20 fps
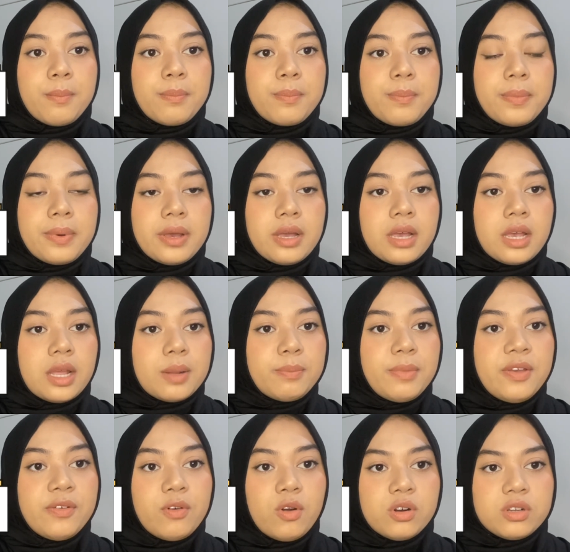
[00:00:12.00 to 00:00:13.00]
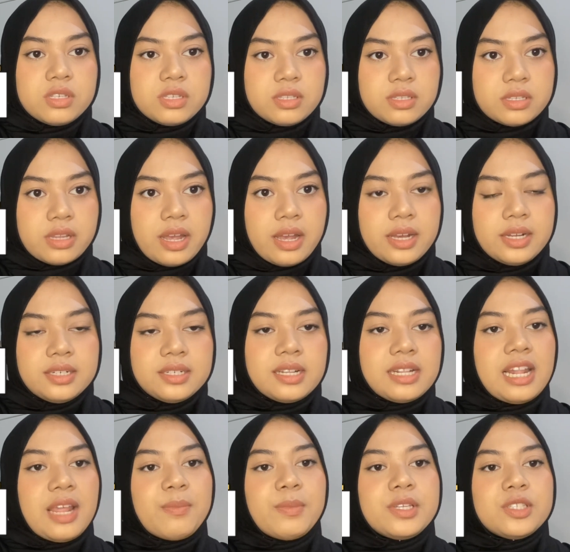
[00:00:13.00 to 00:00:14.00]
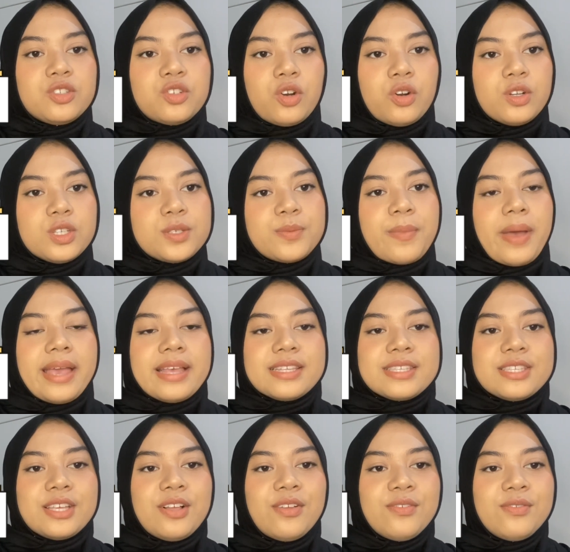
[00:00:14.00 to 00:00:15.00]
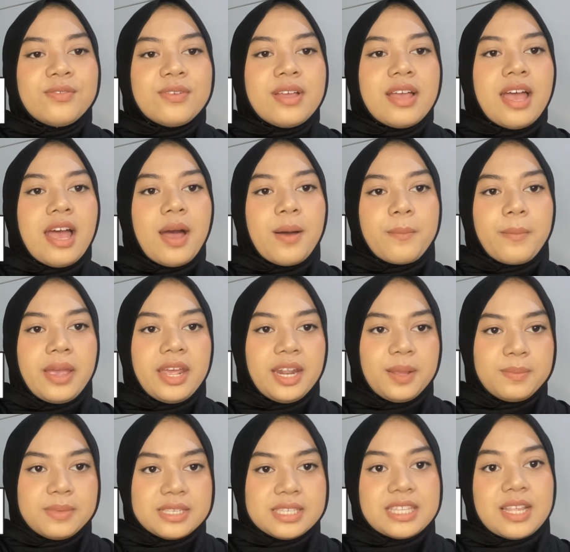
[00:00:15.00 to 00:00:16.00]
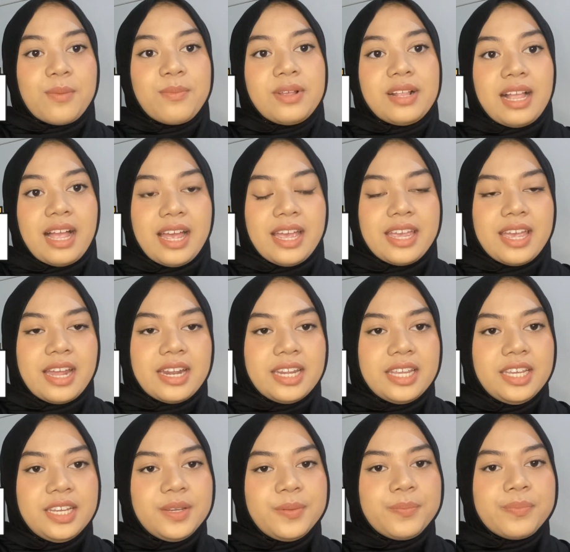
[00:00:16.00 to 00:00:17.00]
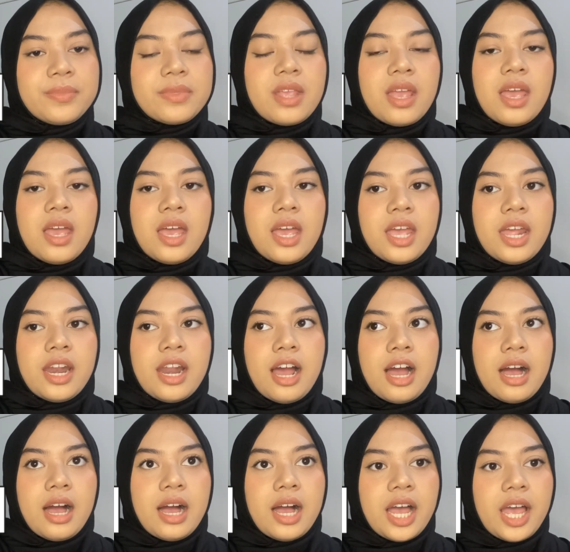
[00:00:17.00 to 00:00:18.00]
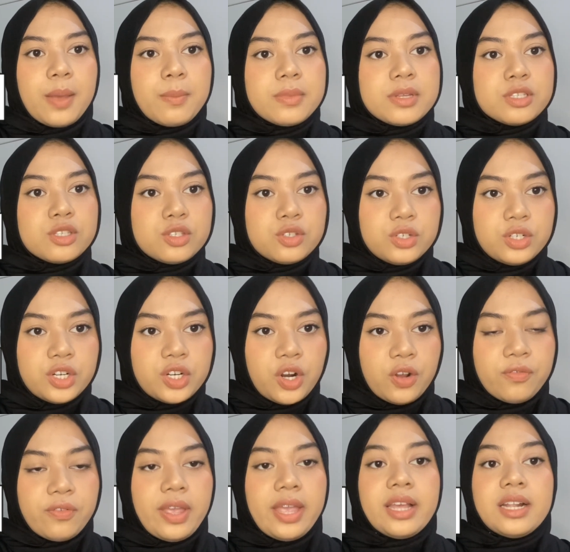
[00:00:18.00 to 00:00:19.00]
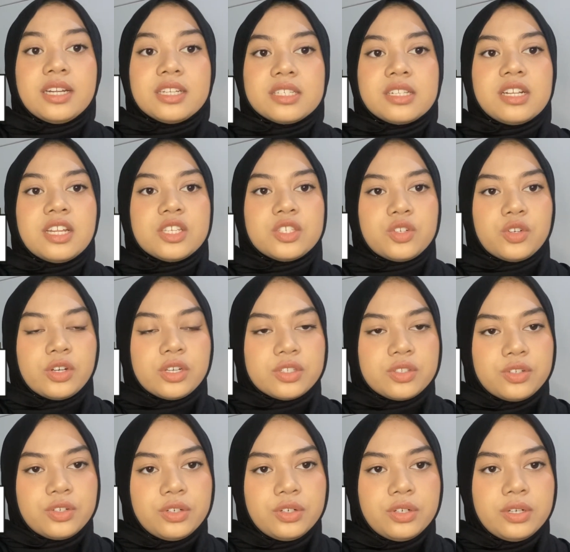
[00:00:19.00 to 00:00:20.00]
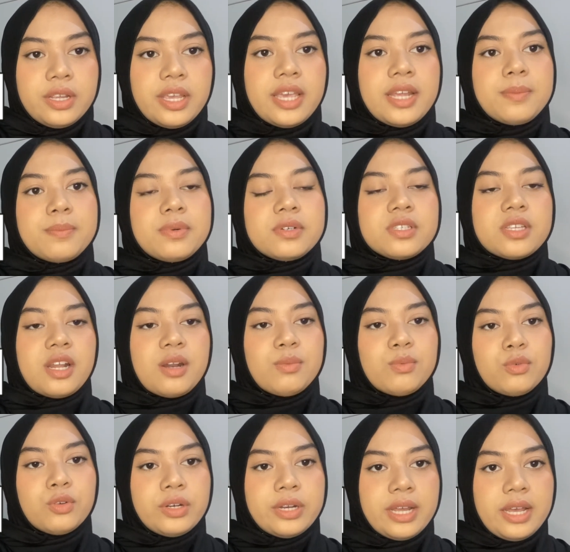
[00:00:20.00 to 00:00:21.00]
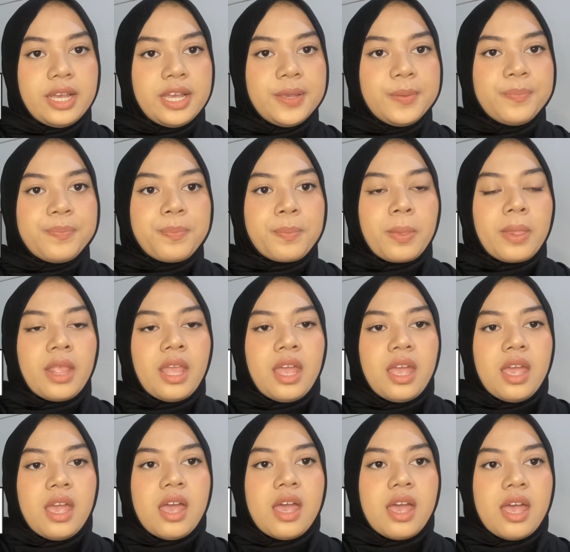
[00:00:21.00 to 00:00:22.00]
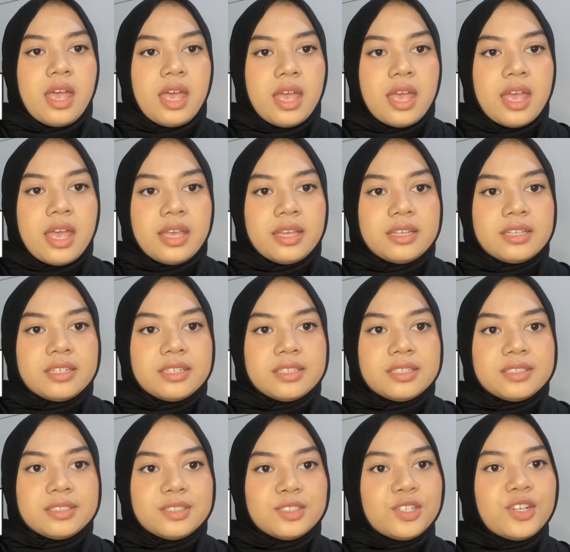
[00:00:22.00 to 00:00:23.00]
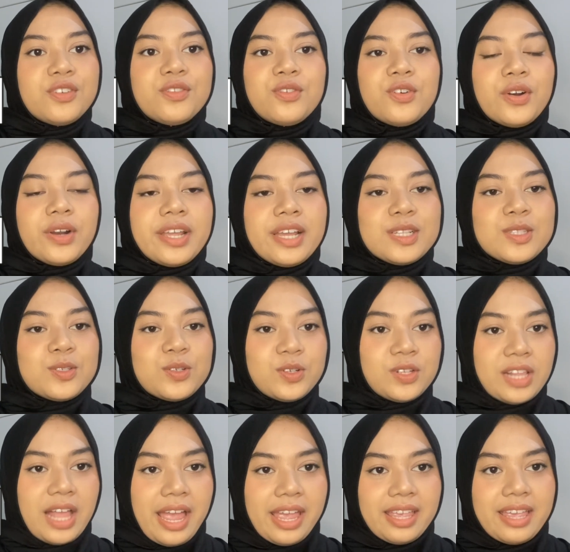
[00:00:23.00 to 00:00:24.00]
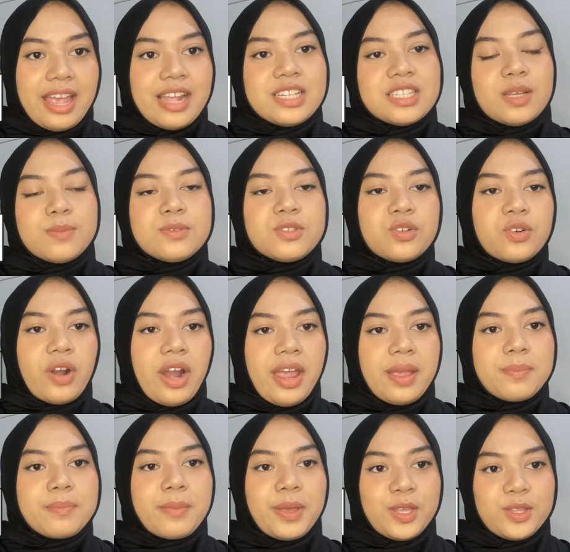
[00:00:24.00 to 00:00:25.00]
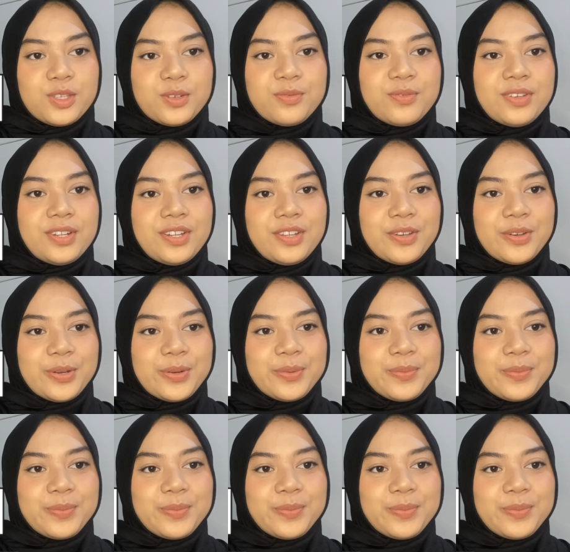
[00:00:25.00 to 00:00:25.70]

But before start, let me introduce myself. My name is Nabil Ahyani, and I'm a student of English Literature in Persada Bunda. And don't forget to like and subscribe my YouTube video.